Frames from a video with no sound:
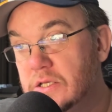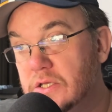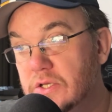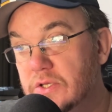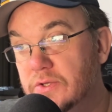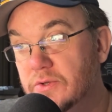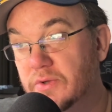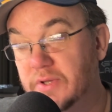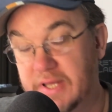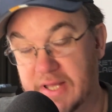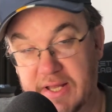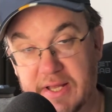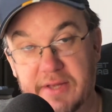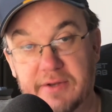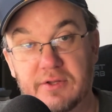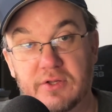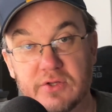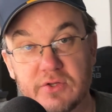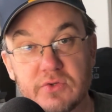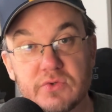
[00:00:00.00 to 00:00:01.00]
You
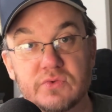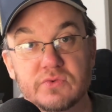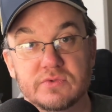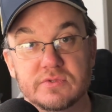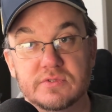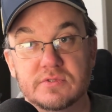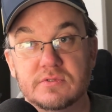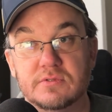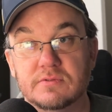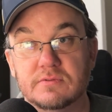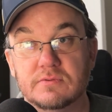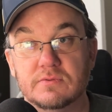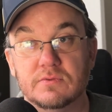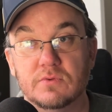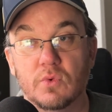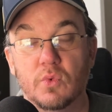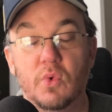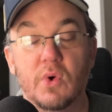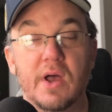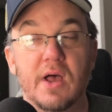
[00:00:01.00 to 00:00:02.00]
can lose
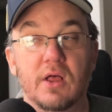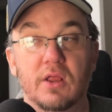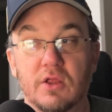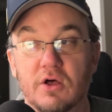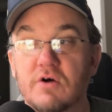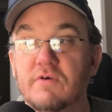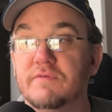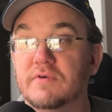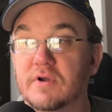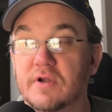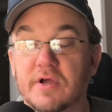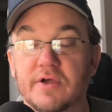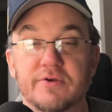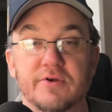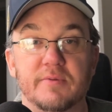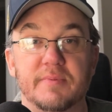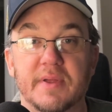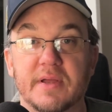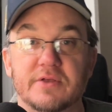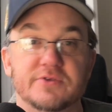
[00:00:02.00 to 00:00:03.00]
well over
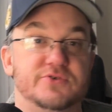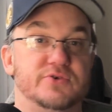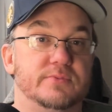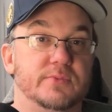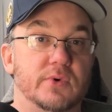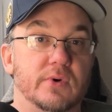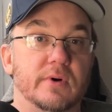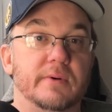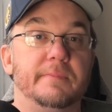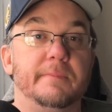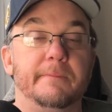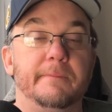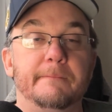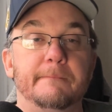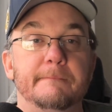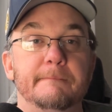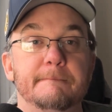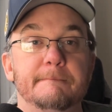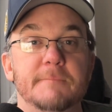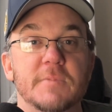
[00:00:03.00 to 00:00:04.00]
100 pounds or more
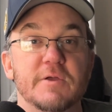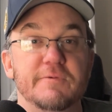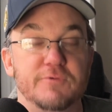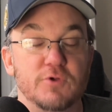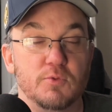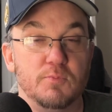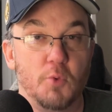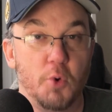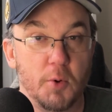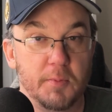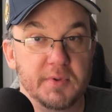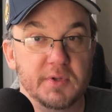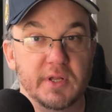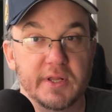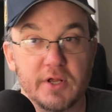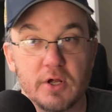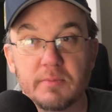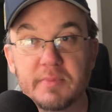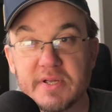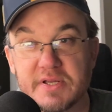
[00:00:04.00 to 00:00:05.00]
if you're
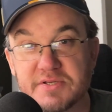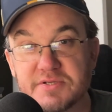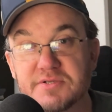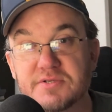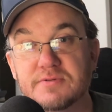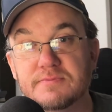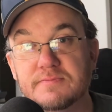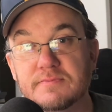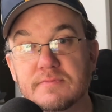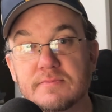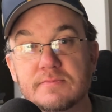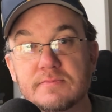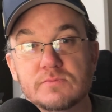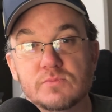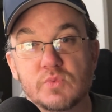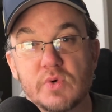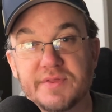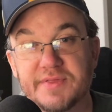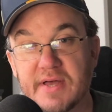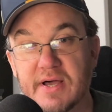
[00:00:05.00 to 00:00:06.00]
morbidly obese
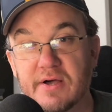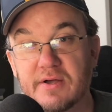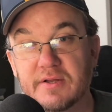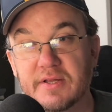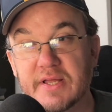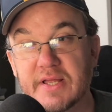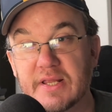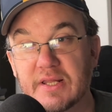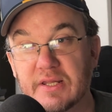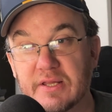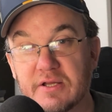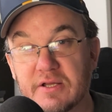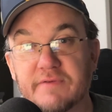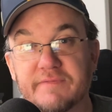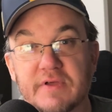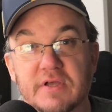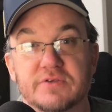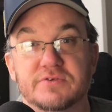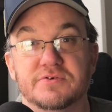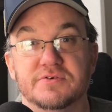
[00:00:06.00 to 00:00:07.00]
without a lick of
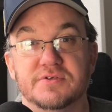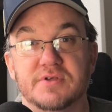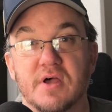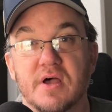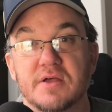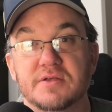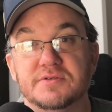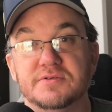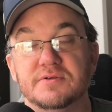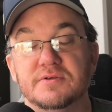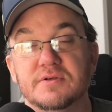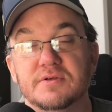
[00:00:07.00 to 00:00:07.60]
exercise.